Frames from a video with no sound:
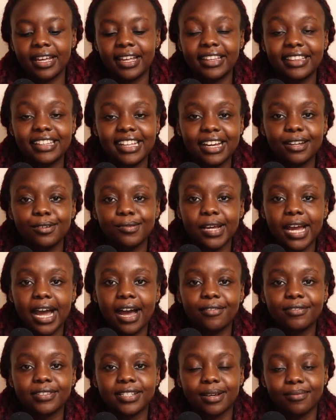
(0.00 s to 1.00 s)
Then we
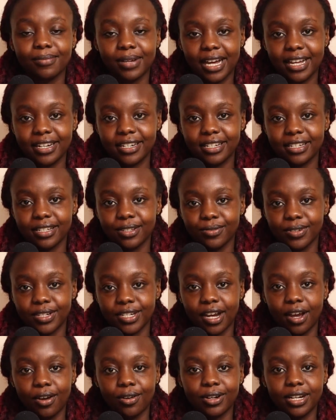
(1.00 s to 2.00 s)
have some countries
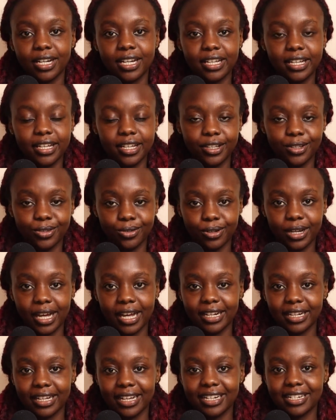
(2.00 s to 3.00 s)
which are only, you
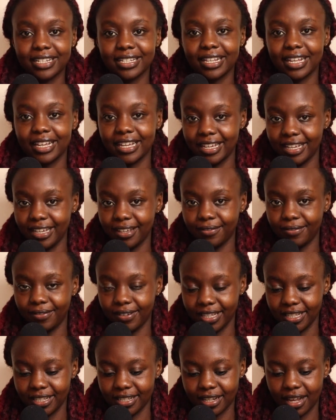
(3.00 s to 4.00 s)
can get the
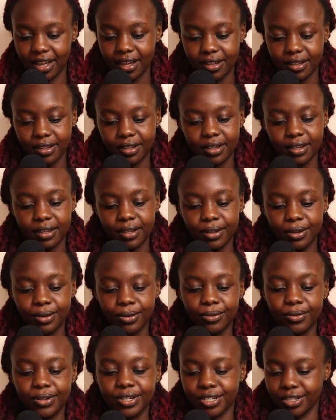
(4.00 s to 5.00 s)
e-visa,
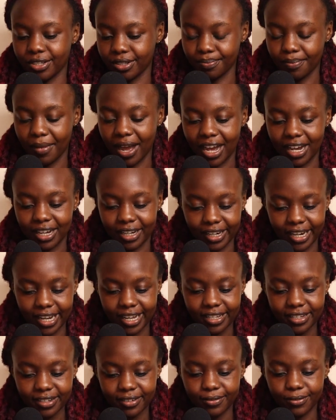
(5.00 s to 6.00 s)
which is
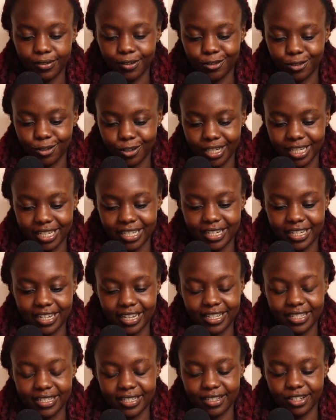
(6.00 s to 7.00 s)
Bahrain for 14
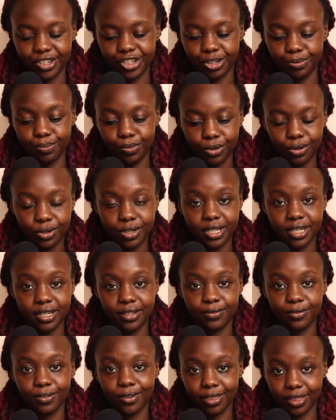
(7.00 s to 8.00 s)
days,
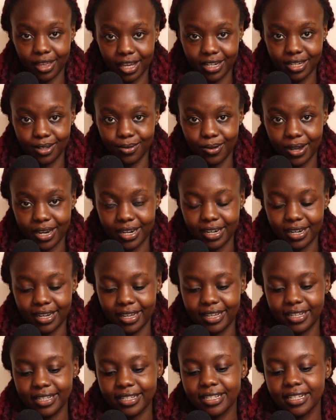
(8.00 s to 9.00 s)
Djibouti for 31
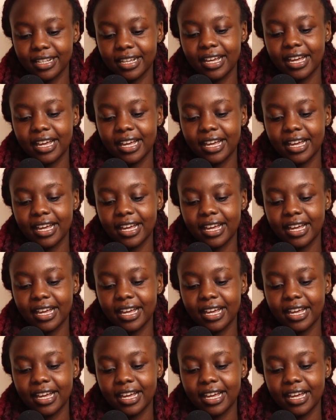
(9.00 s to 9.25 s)
days,